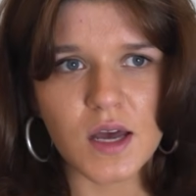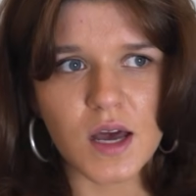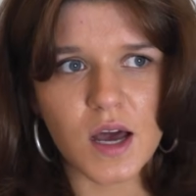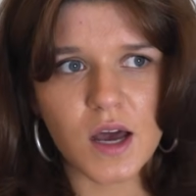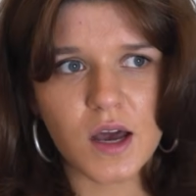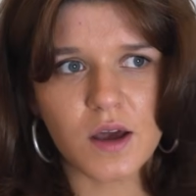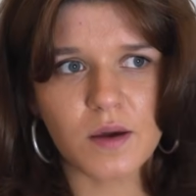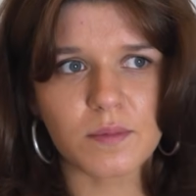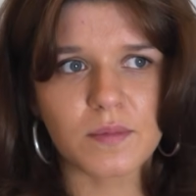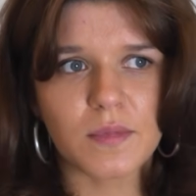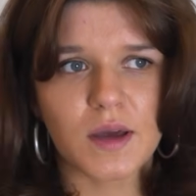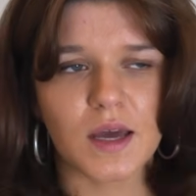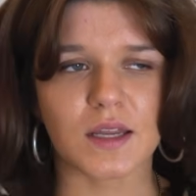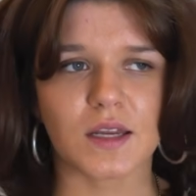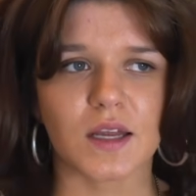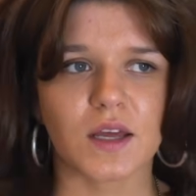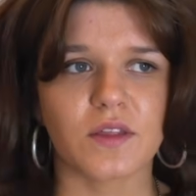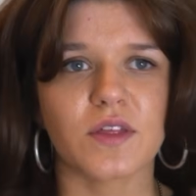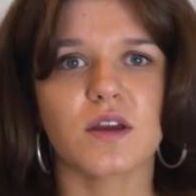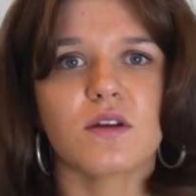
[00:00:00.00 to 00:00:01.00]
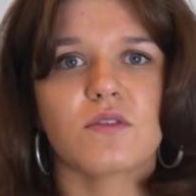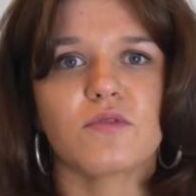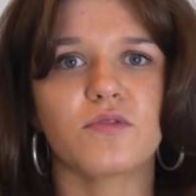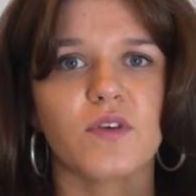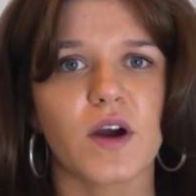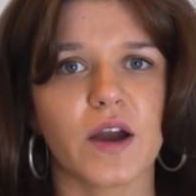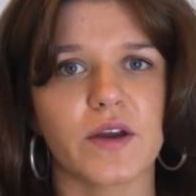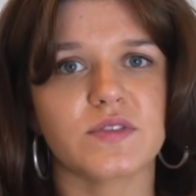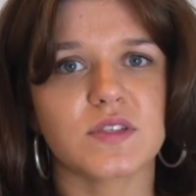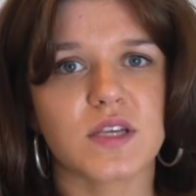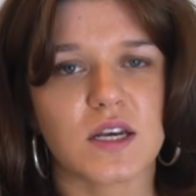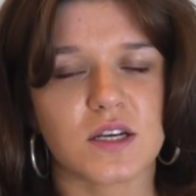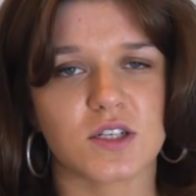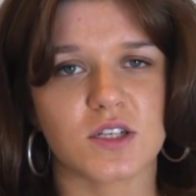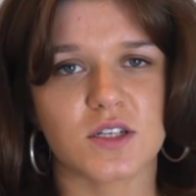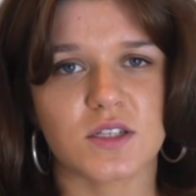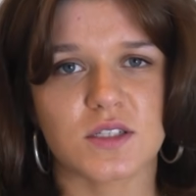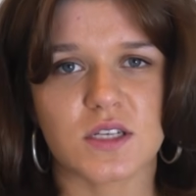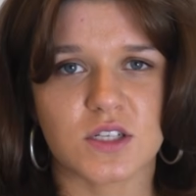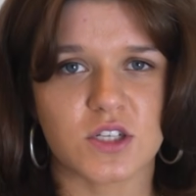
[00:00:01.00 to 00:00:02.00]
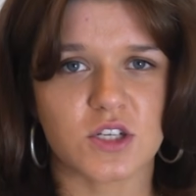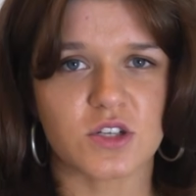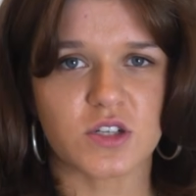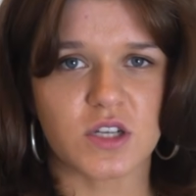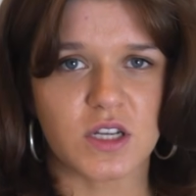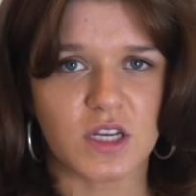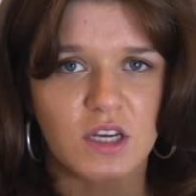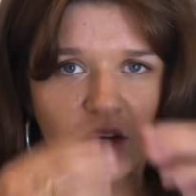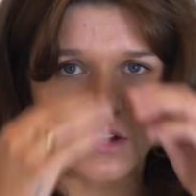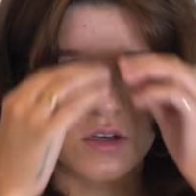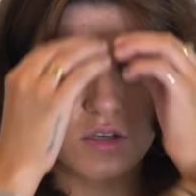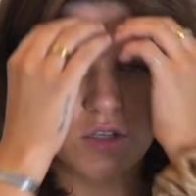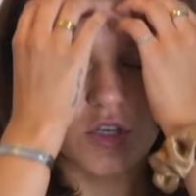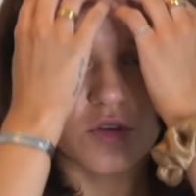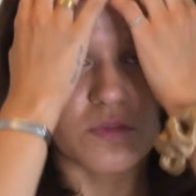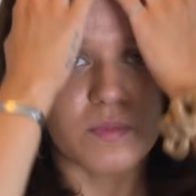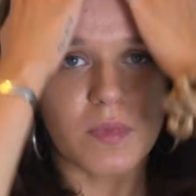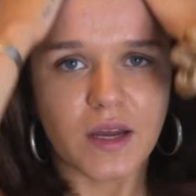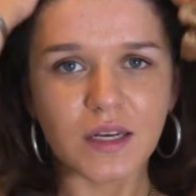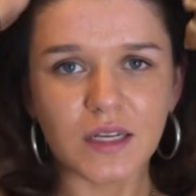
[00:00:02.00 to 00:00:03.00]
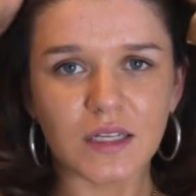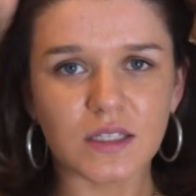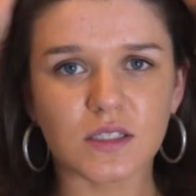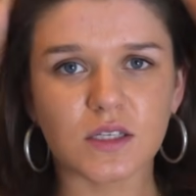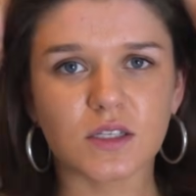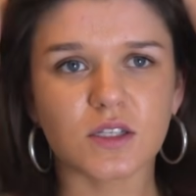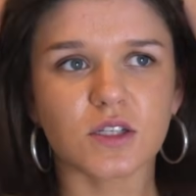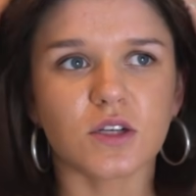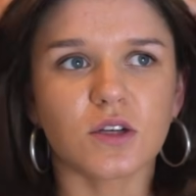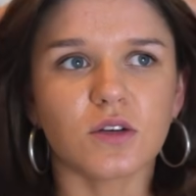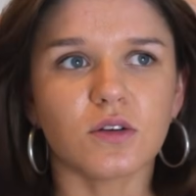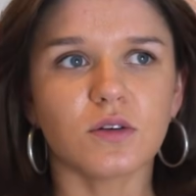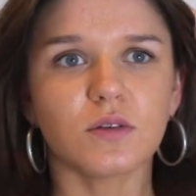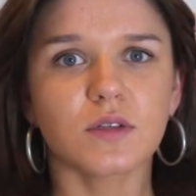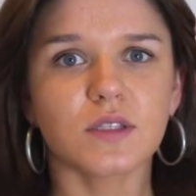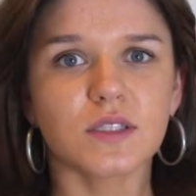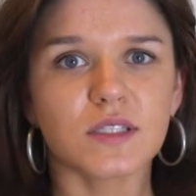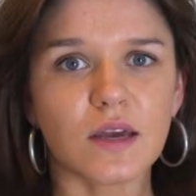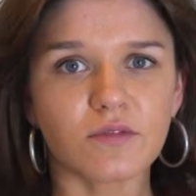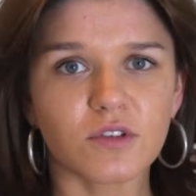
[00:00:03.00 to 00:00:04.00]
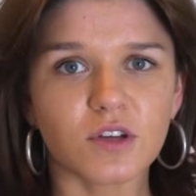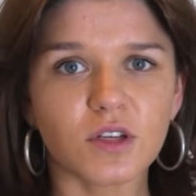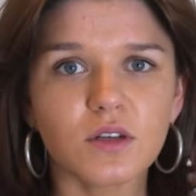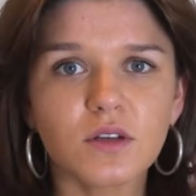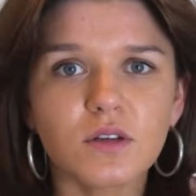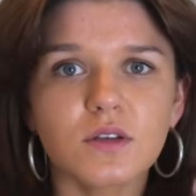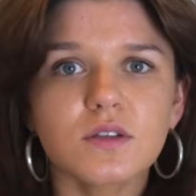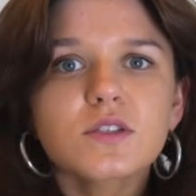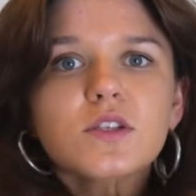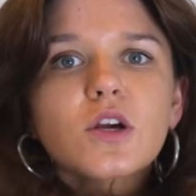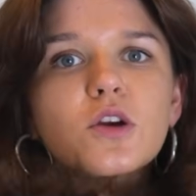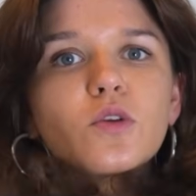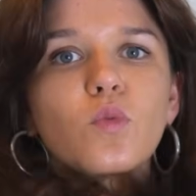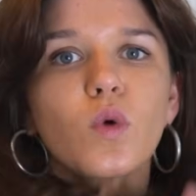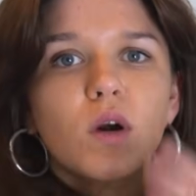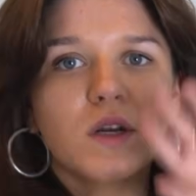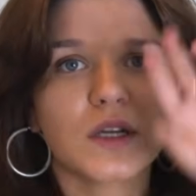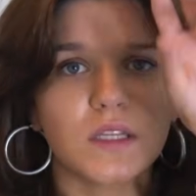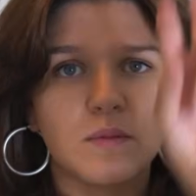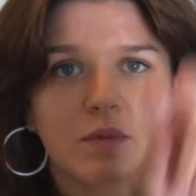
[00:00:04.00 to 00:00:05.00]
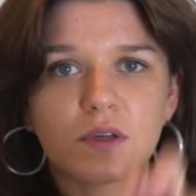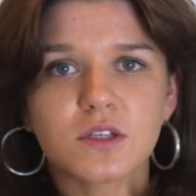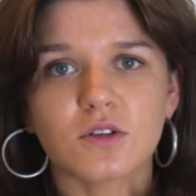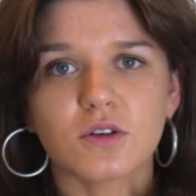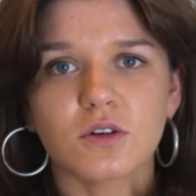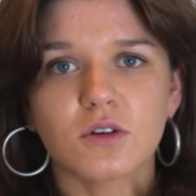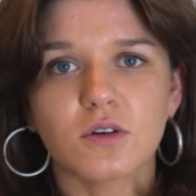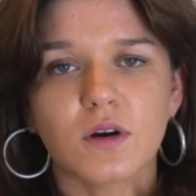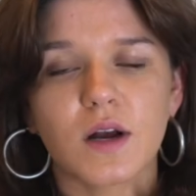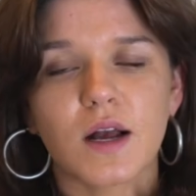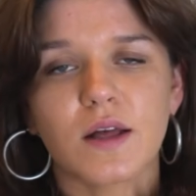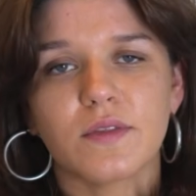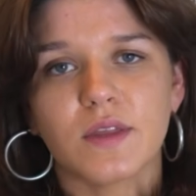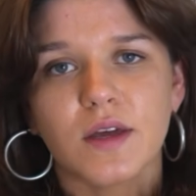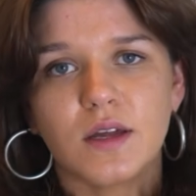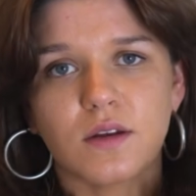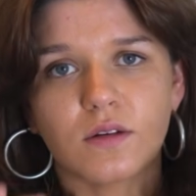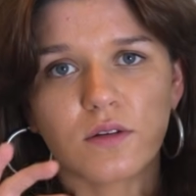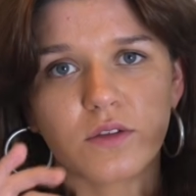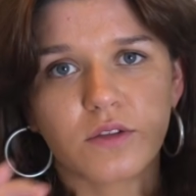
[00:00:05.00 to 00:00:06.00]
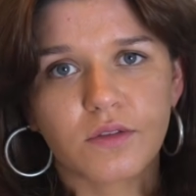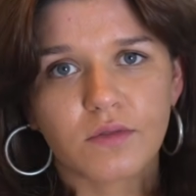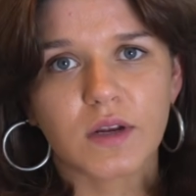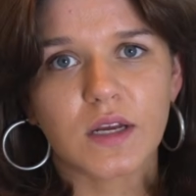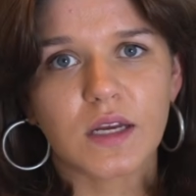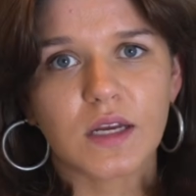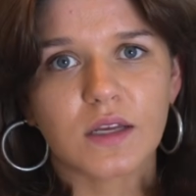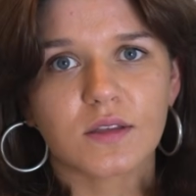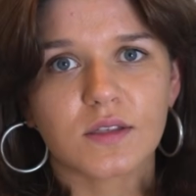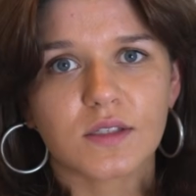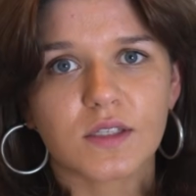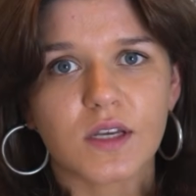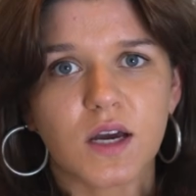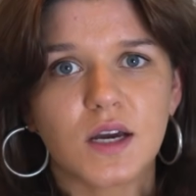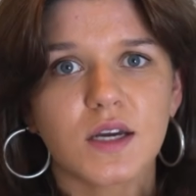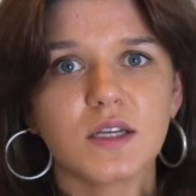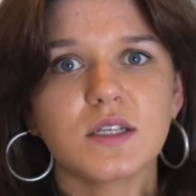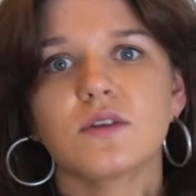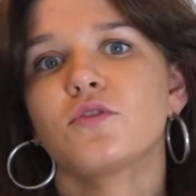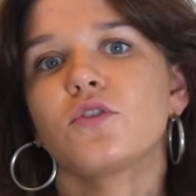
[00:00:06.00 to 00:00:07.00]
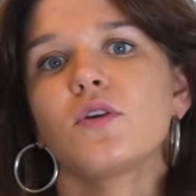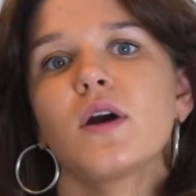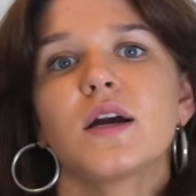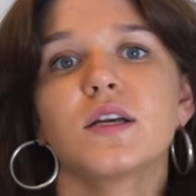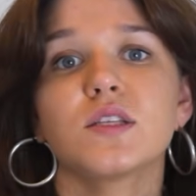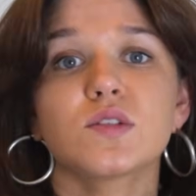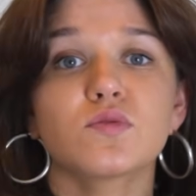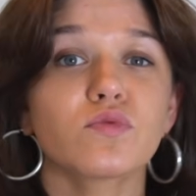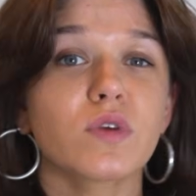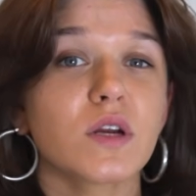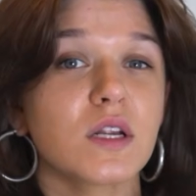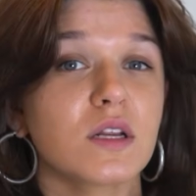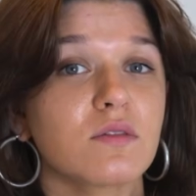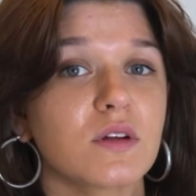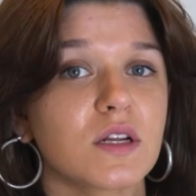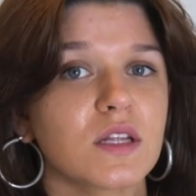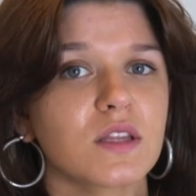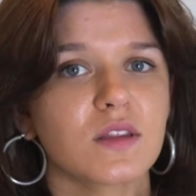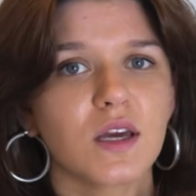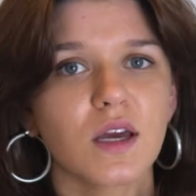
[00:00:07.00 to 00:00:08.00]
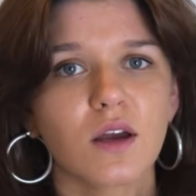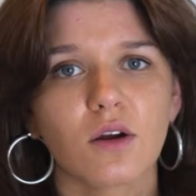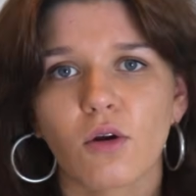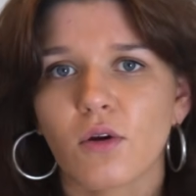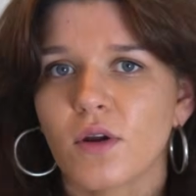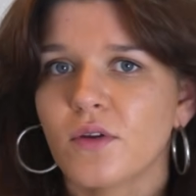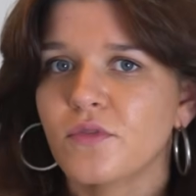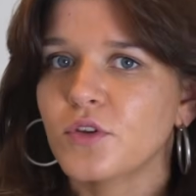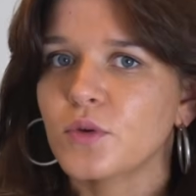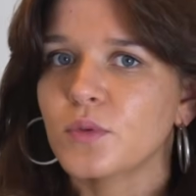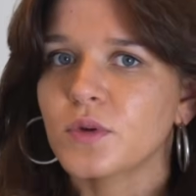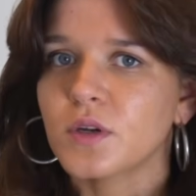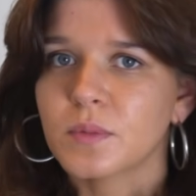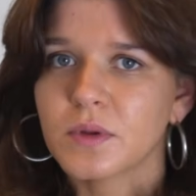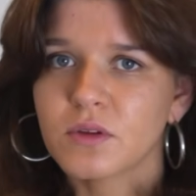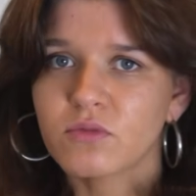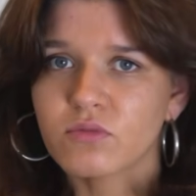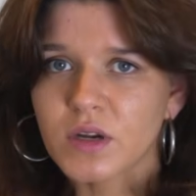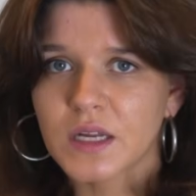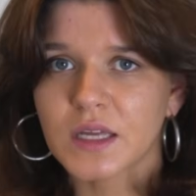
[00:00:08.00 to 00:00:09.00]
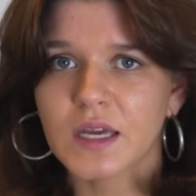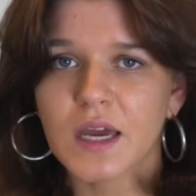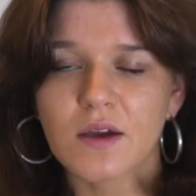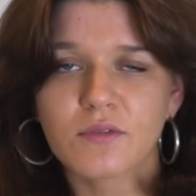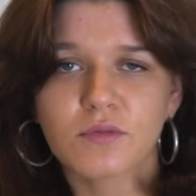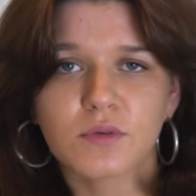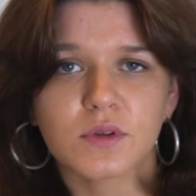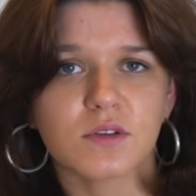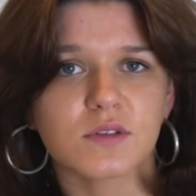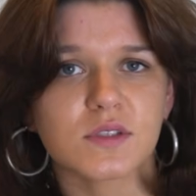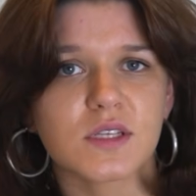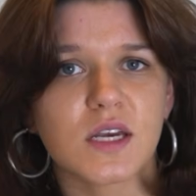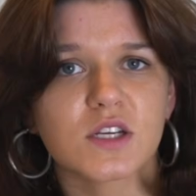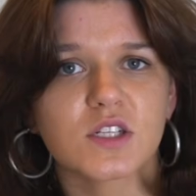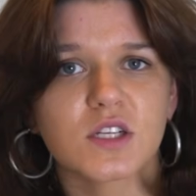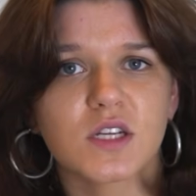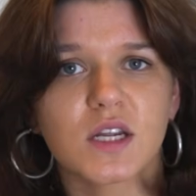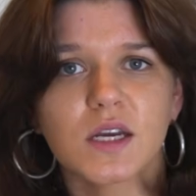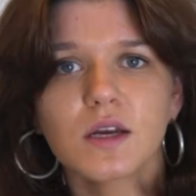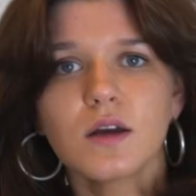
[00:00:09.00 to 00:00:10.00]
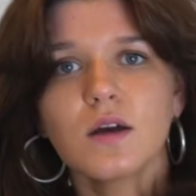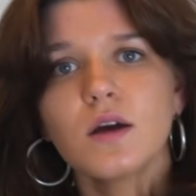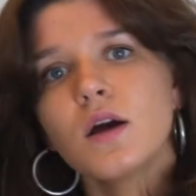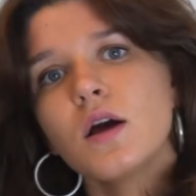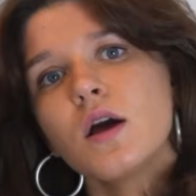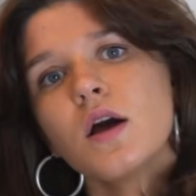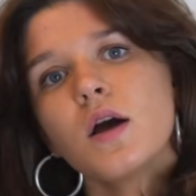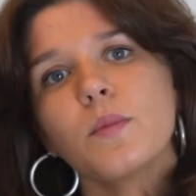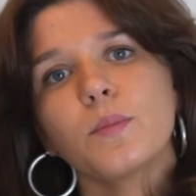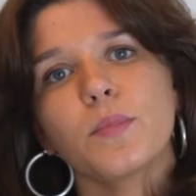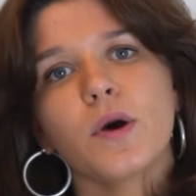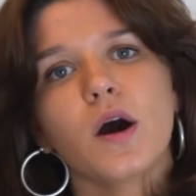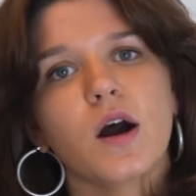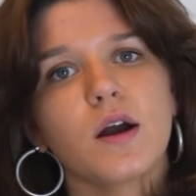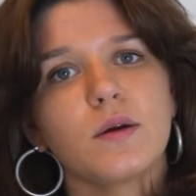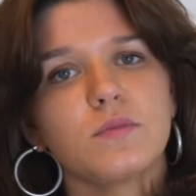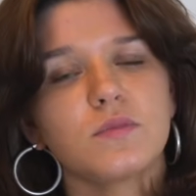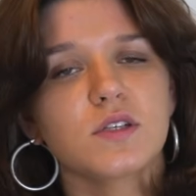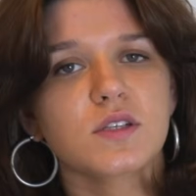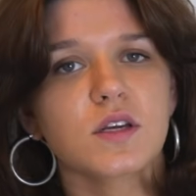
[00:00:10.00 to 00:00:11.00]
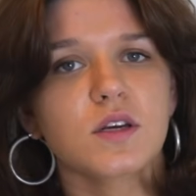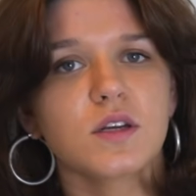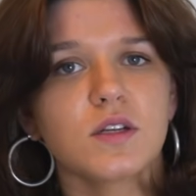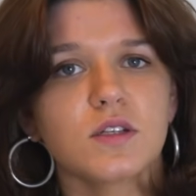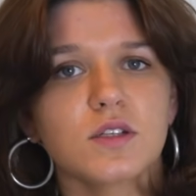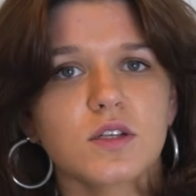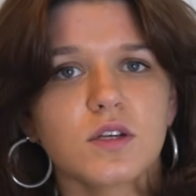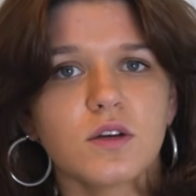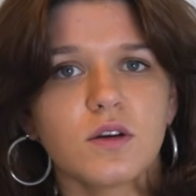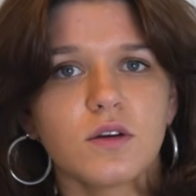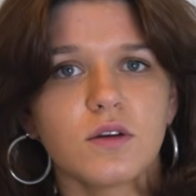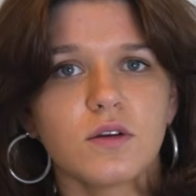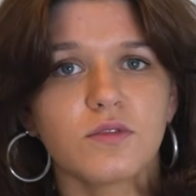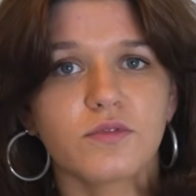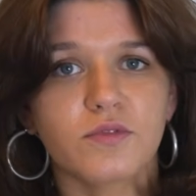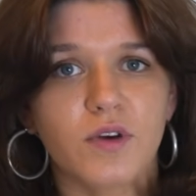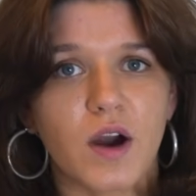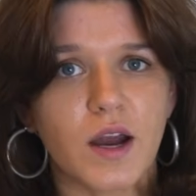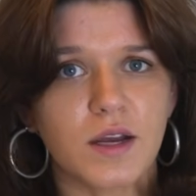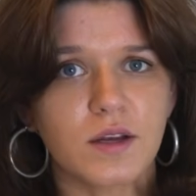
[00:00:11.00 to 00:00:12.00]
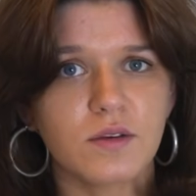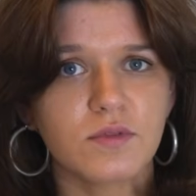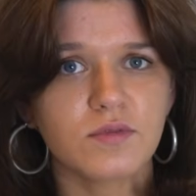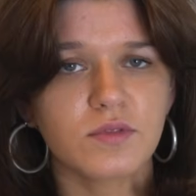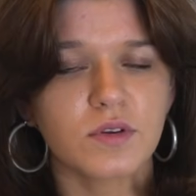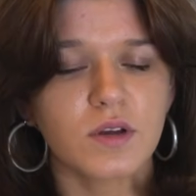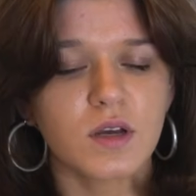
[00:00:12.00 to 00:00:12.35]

And I think 5 sections is usually good. You might need to do 7, so 1 in the middle and then 3 either side if your hair's really, really thick, or if you want to be really careful with your sectioning. But I'm just going to do 5.